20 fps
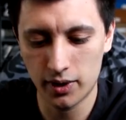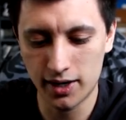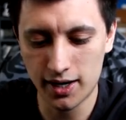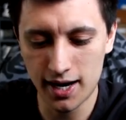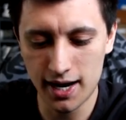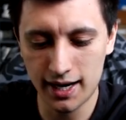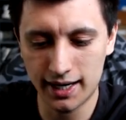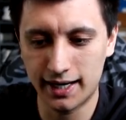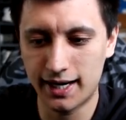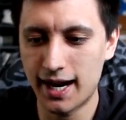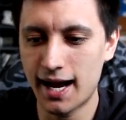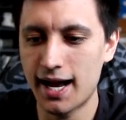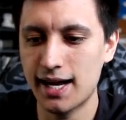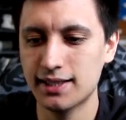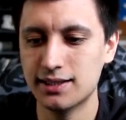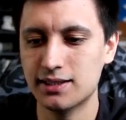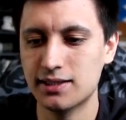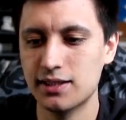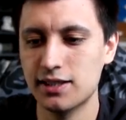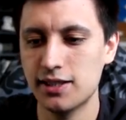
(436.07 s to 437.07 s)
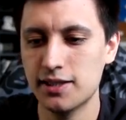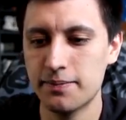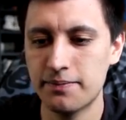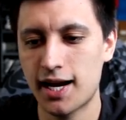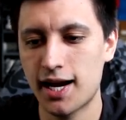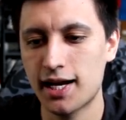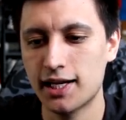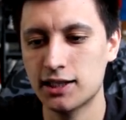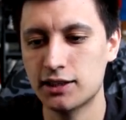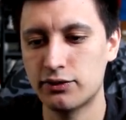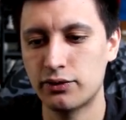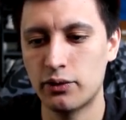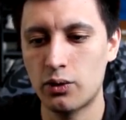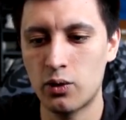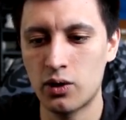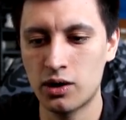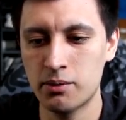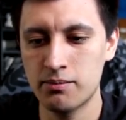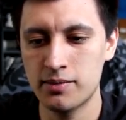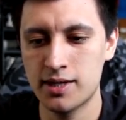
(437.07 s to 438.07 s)
We got Ghastly, Cast
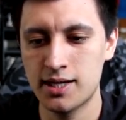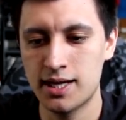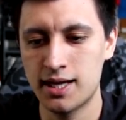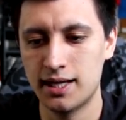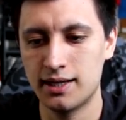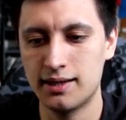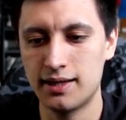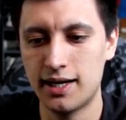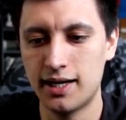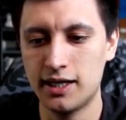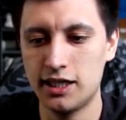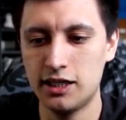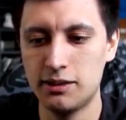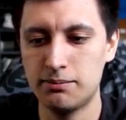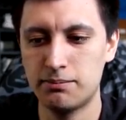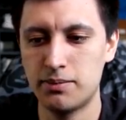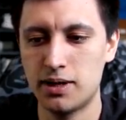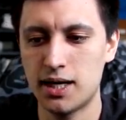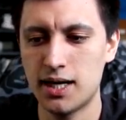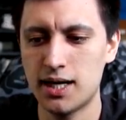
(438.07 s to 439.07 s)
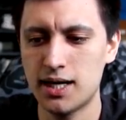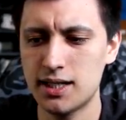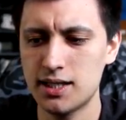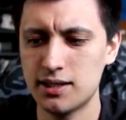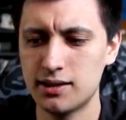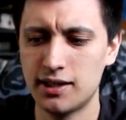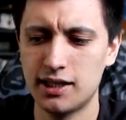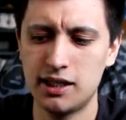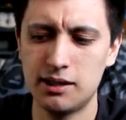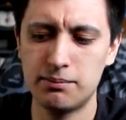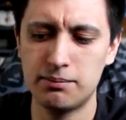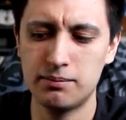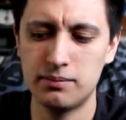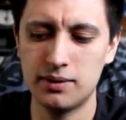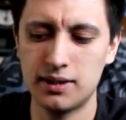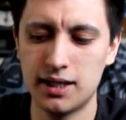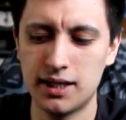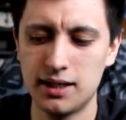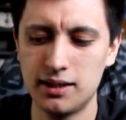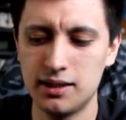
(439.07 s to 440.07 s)
Form, Lady Ba, Lady,
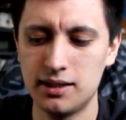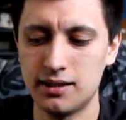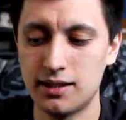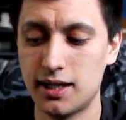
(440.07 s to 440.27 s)
Lady,